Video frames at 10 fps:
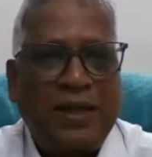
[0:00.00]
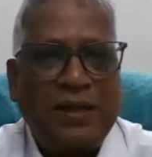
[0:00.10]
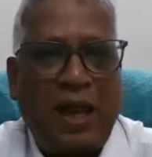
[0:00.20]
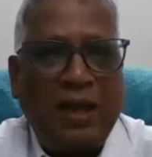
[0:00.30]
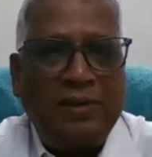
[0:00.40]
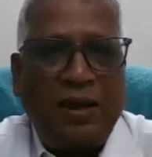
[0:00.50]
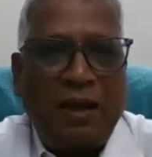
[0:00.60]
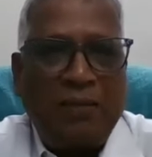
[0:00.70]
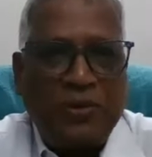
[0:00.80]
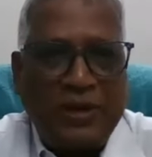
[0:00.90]

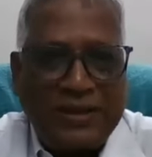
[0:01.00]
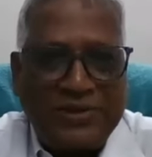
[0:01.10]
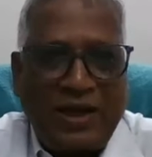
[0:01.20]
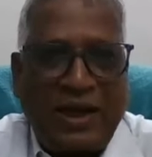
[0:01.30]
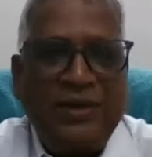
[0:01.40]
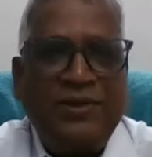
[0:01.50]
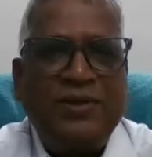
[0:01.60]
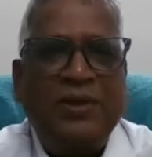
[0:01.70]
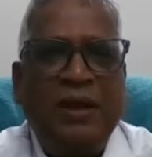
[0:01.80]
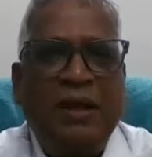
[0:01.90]
I put as
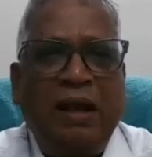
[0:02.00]
challenges.